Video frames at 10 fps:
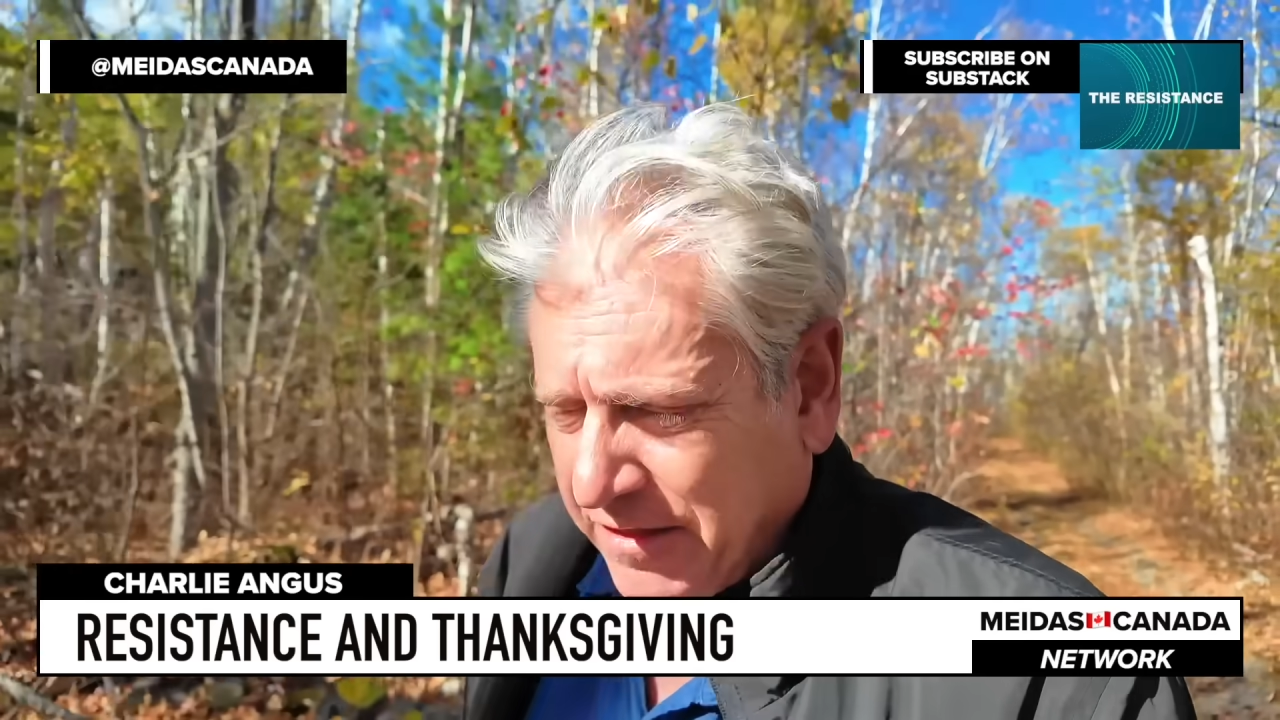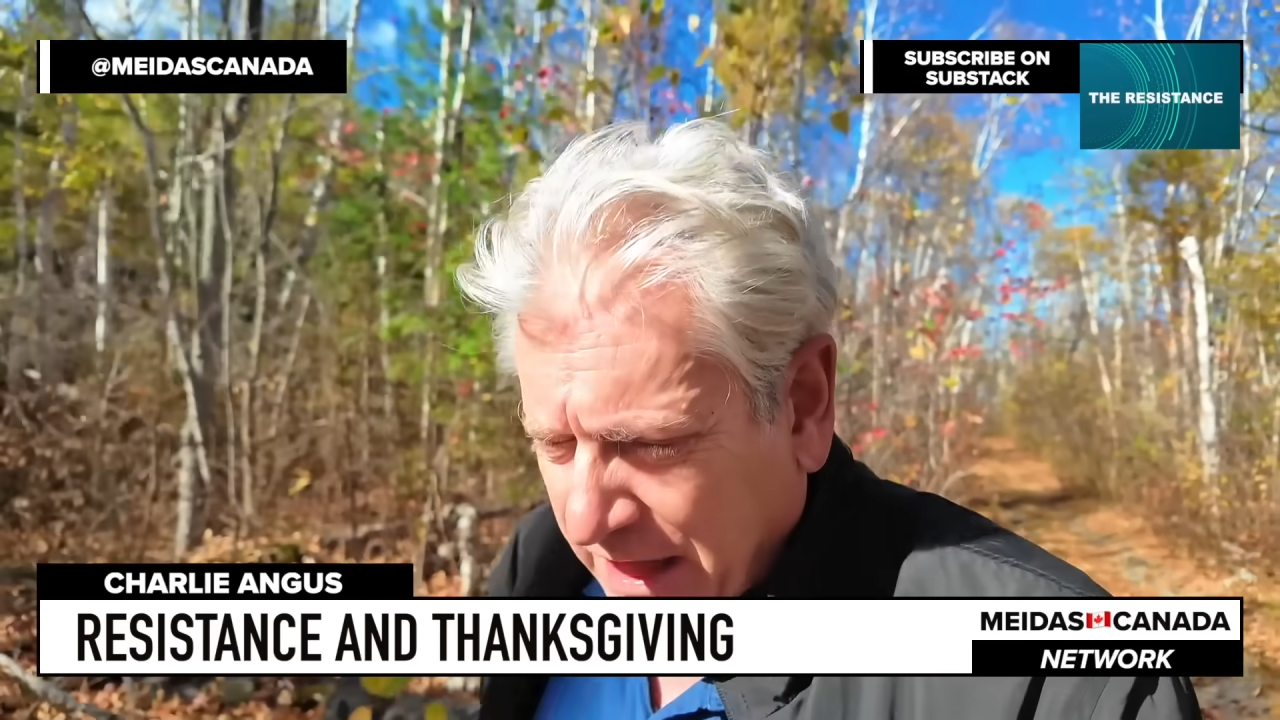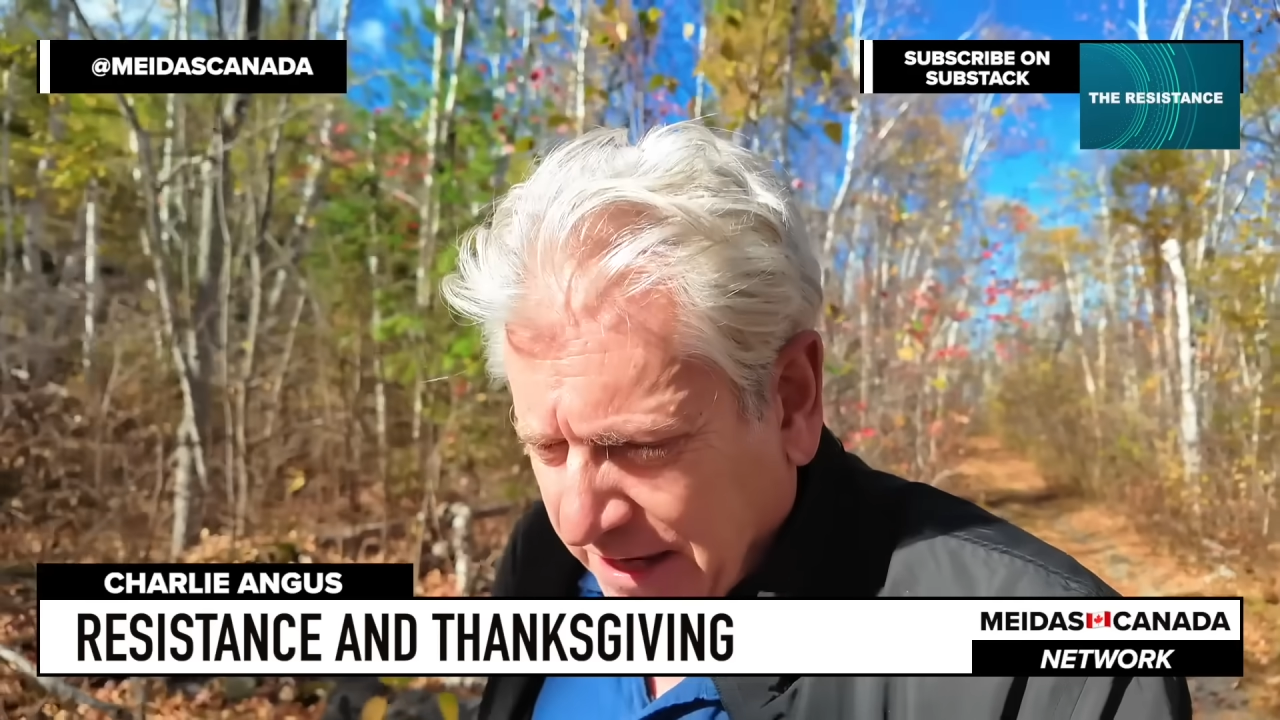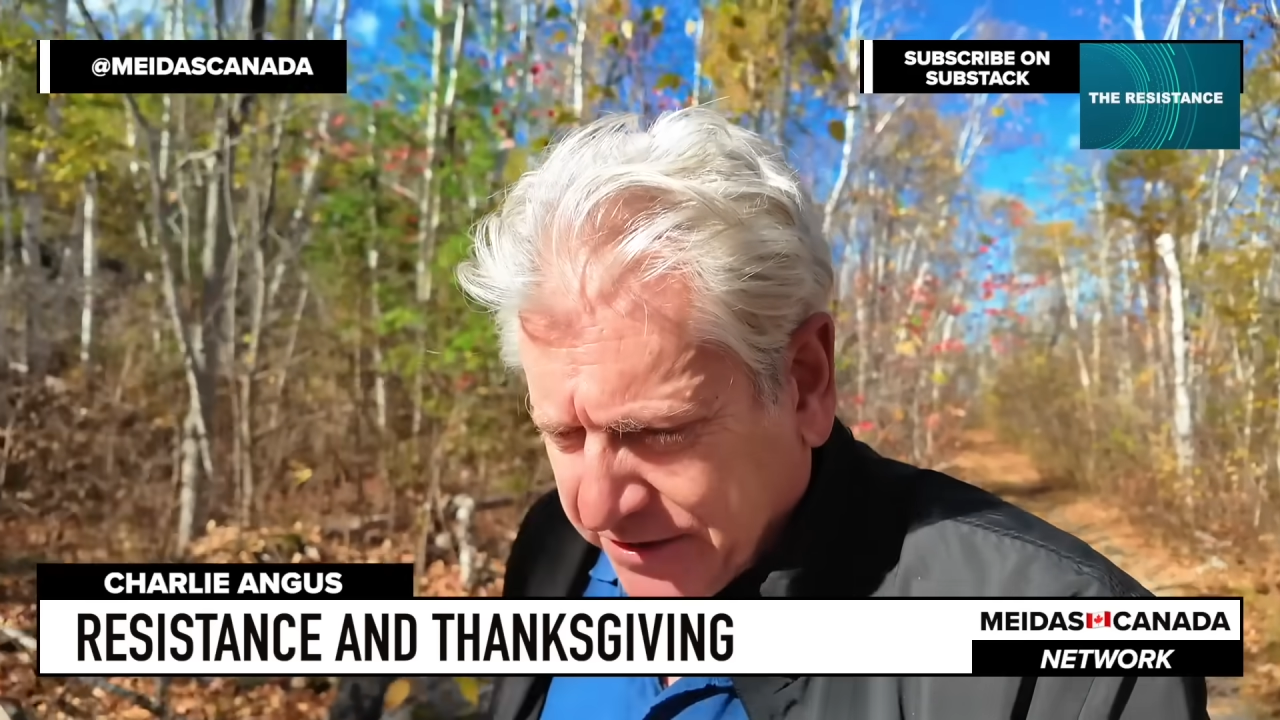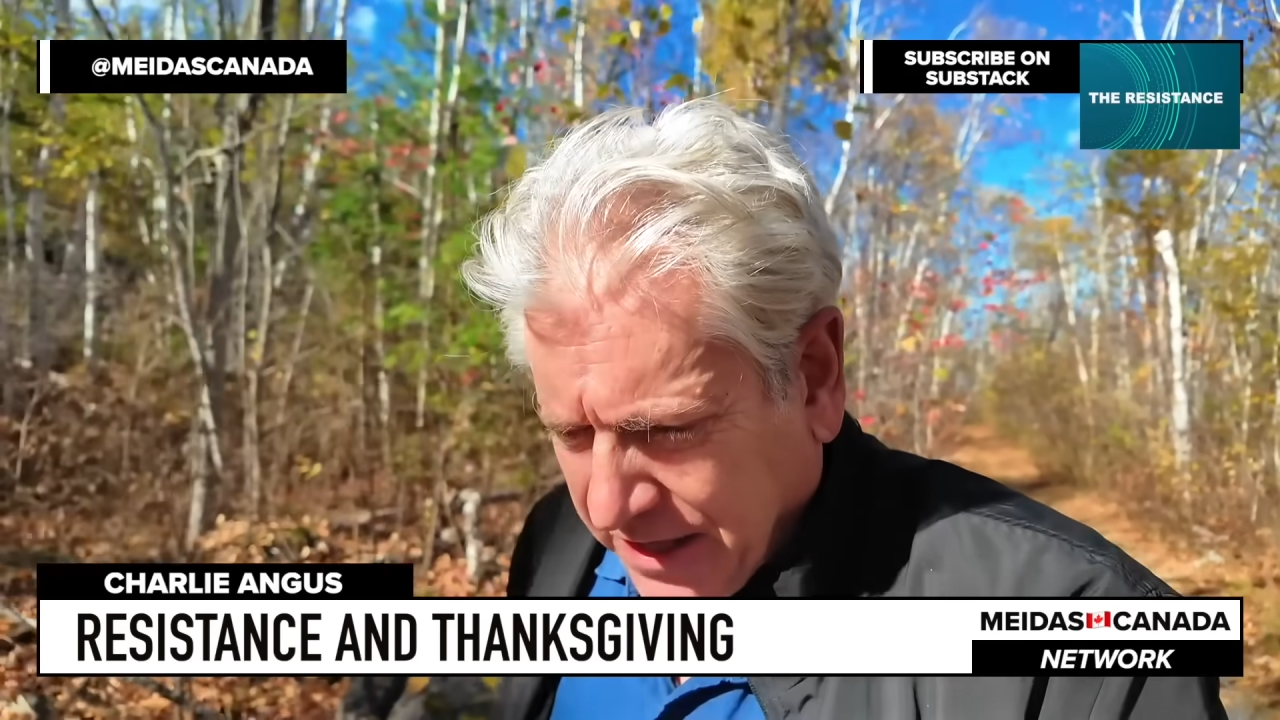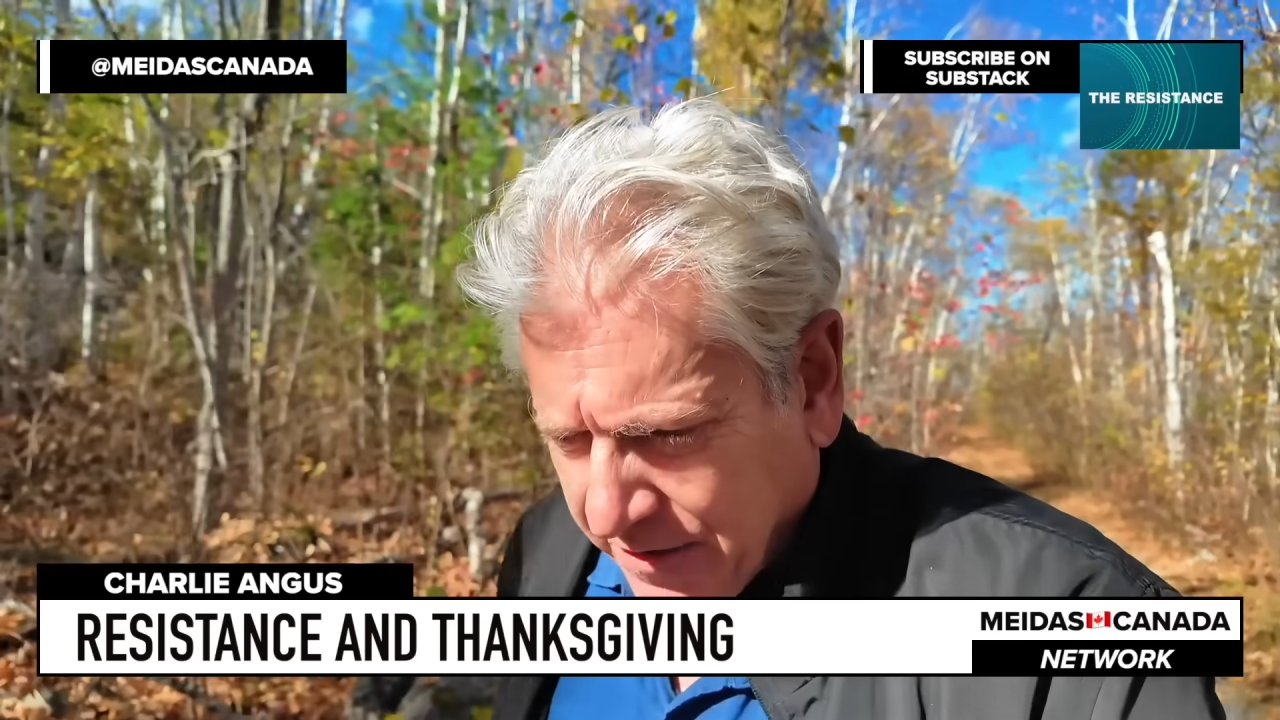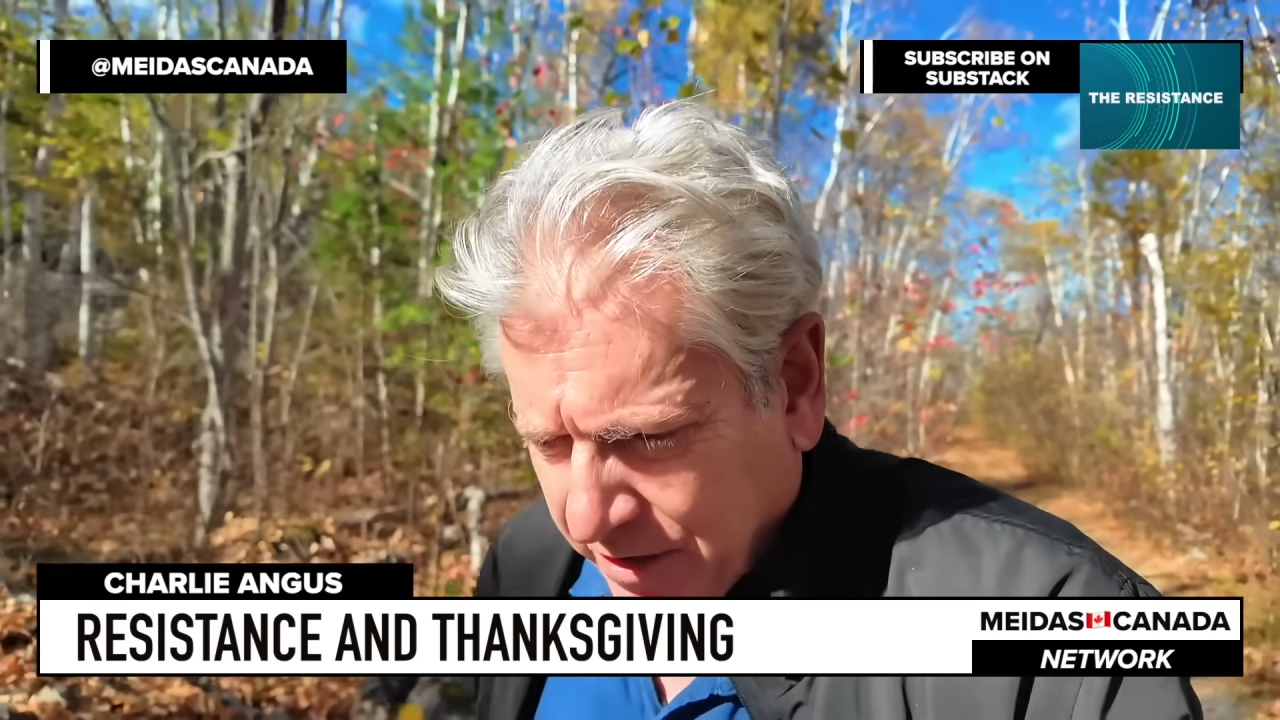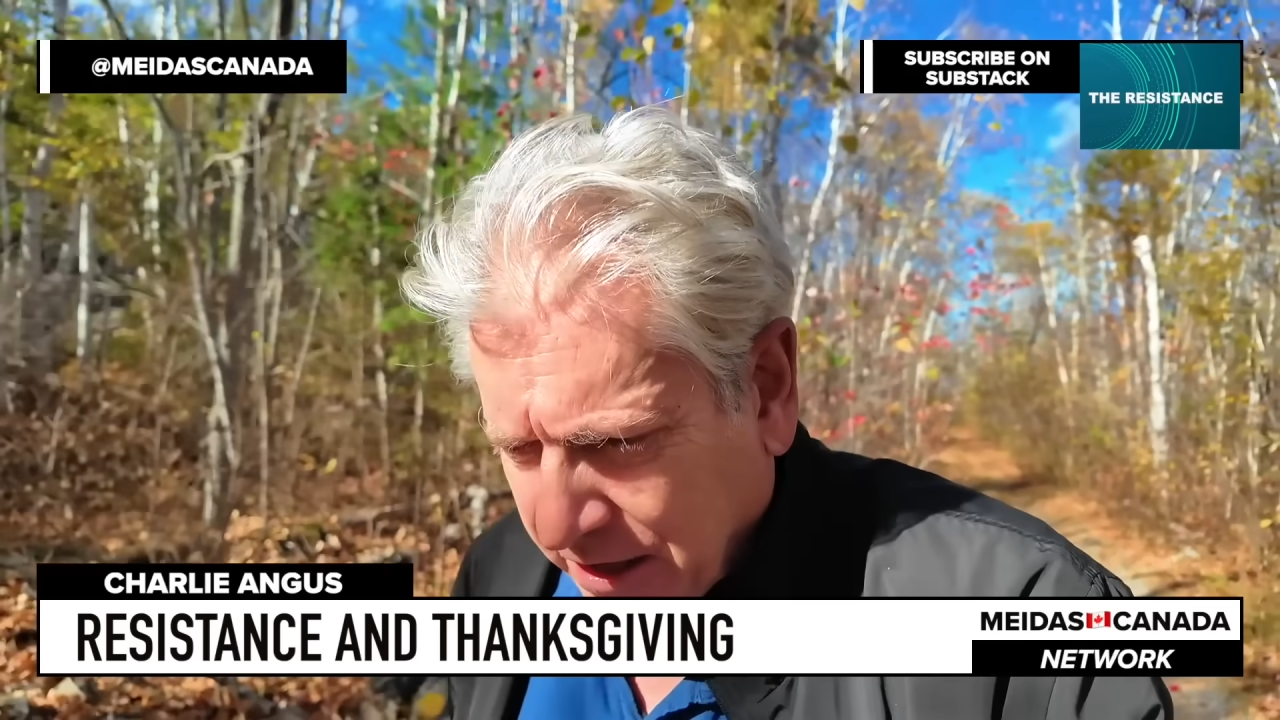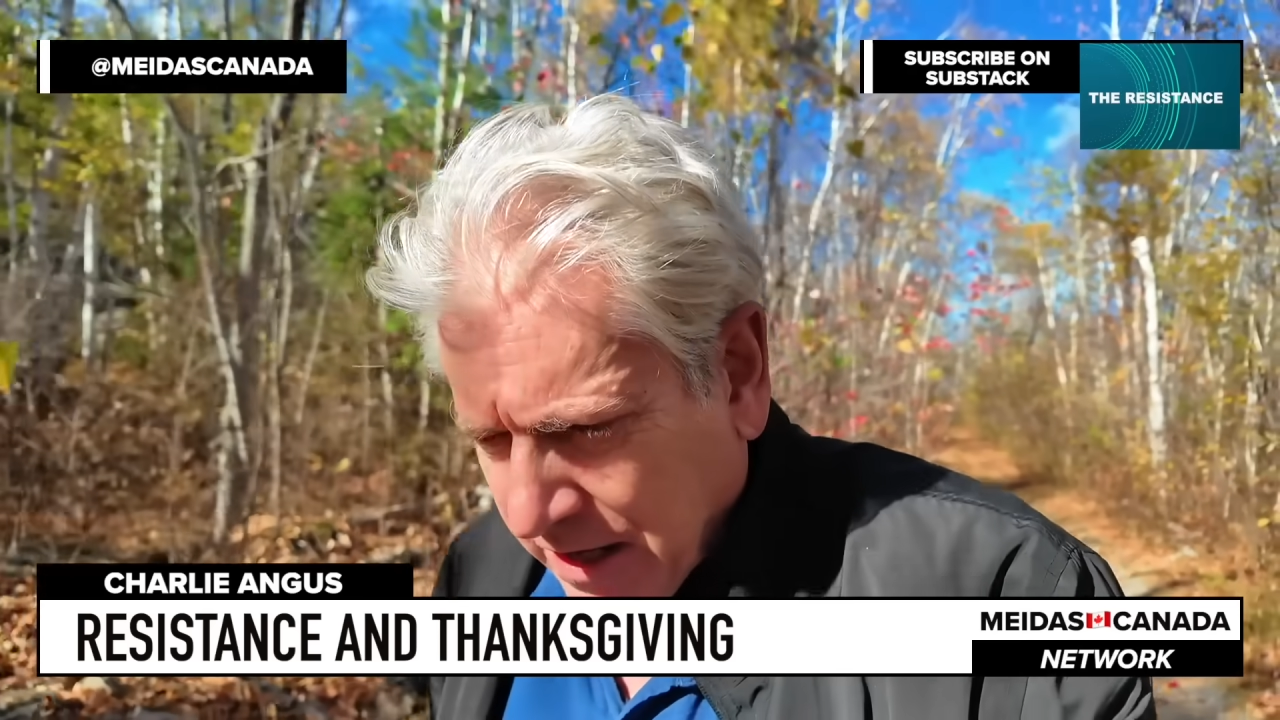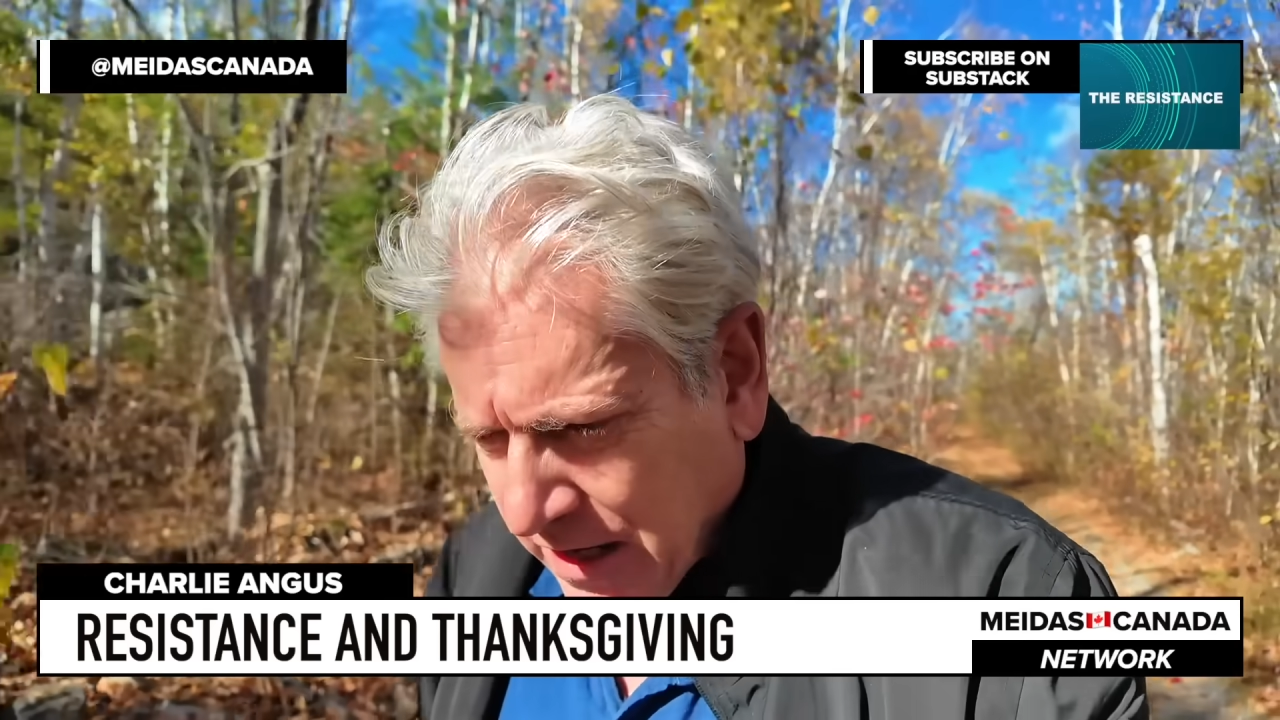
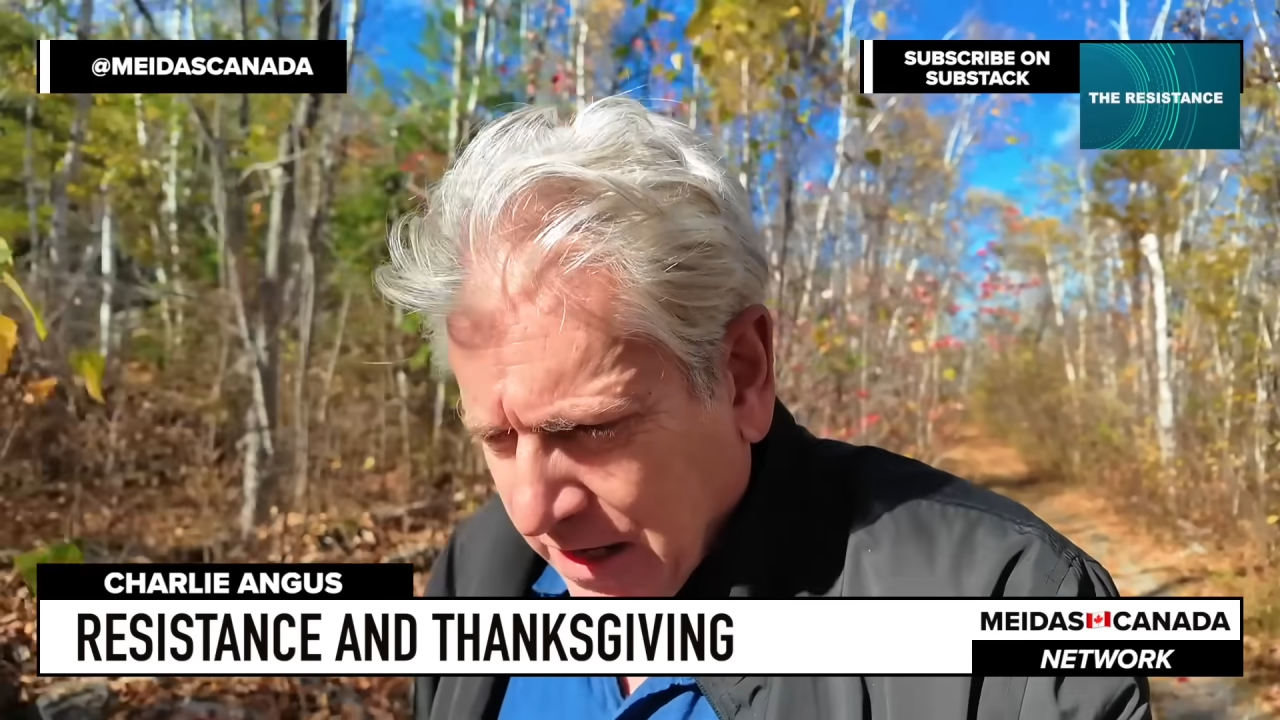Thanksgiving?